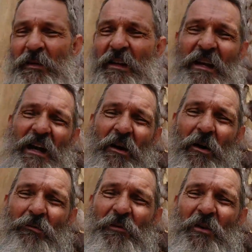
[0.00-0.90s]
But anyhow,
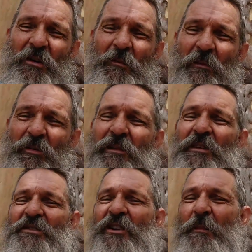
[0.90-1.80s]
I refer to my
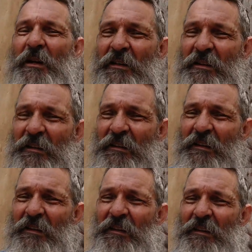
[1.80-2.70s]
previous comment
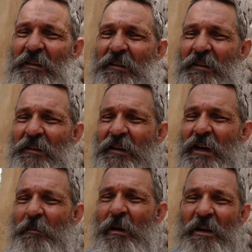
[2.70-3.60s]

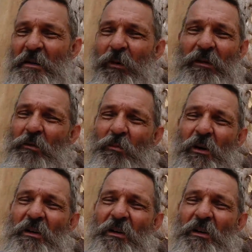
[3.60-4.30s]
about you probably wouldn't